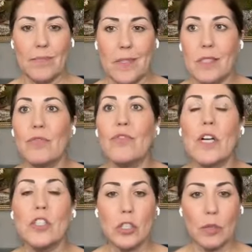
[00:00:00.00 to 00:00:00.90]

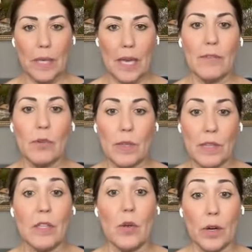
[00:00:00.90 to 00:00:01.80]
dysfunctional behavior
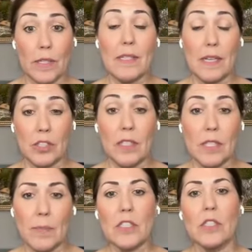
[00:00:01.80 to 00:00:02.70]
within the organization,
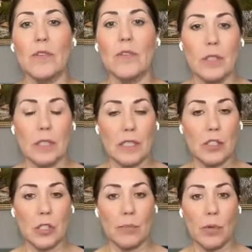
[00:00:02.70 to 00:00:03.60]
especially if you're in a
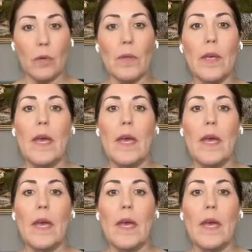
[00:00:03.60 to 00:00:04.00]
leadership role.